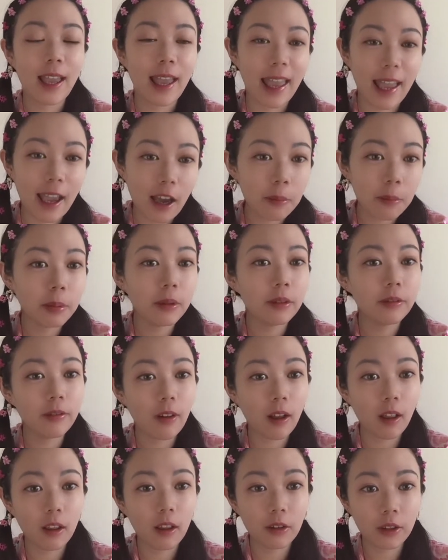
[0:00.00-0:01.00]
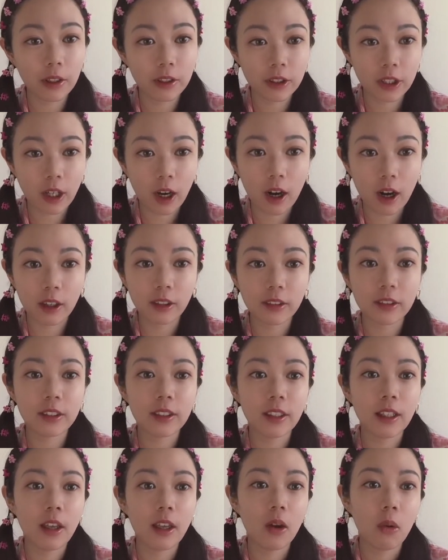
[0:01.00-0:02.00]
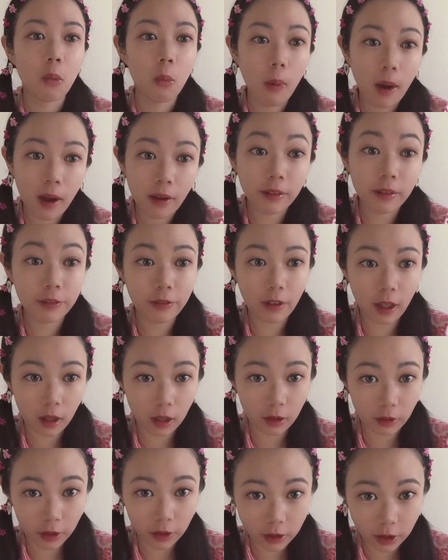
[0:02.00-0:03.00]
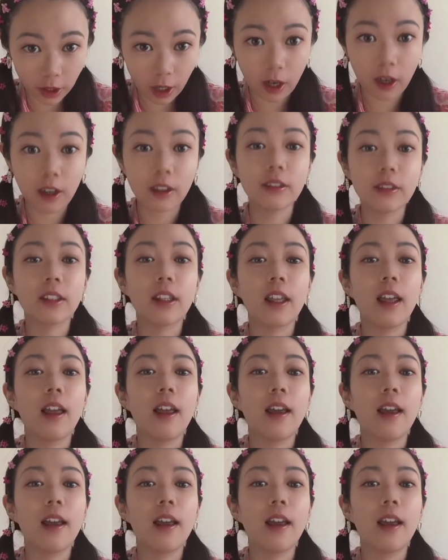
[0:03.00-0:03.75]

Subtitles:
output follower chart, wealth follower chart,